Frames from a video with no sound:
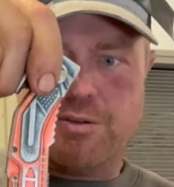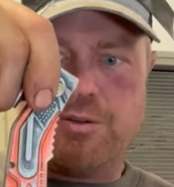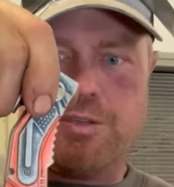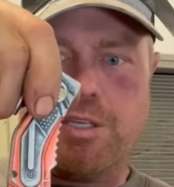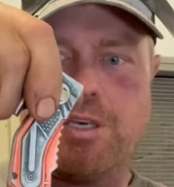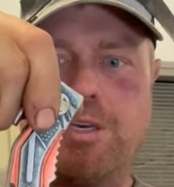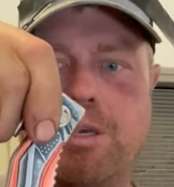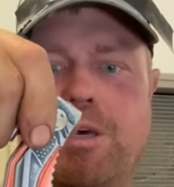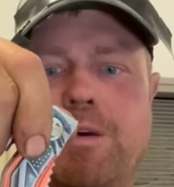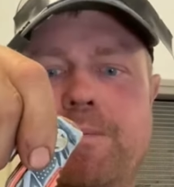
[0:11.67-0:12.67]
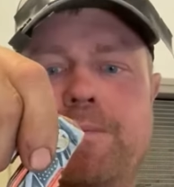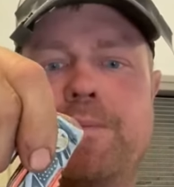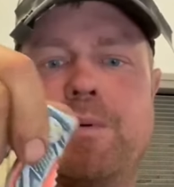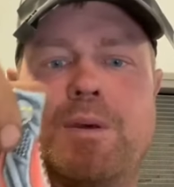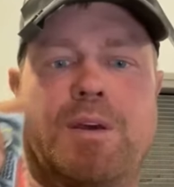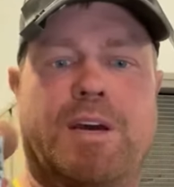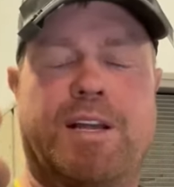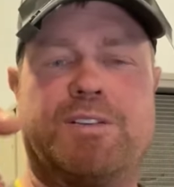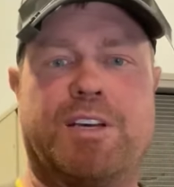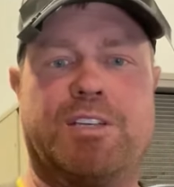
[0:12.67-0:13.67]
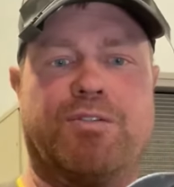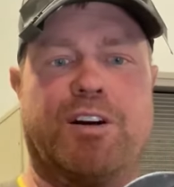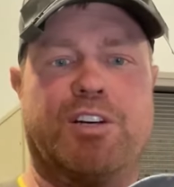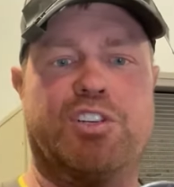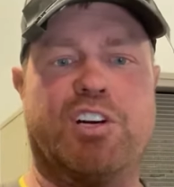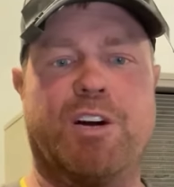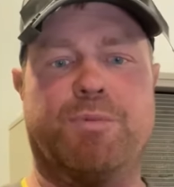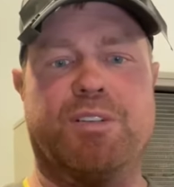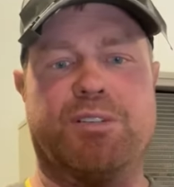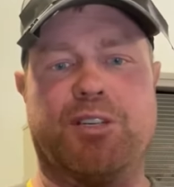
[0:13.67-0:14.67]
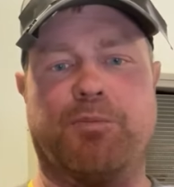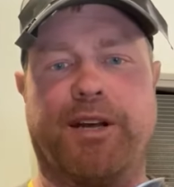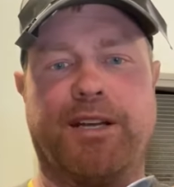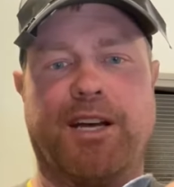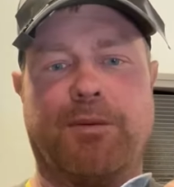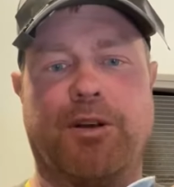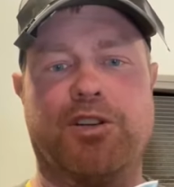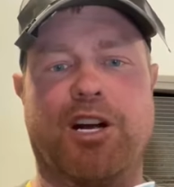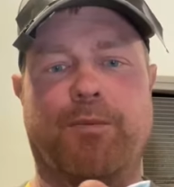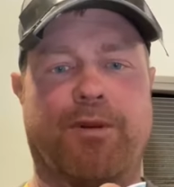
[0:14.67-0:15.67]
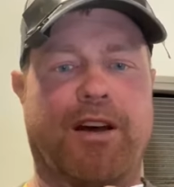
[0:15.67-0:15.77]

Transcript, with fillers: Usually, I'd say as far as sharpness, this blade can be sharpened.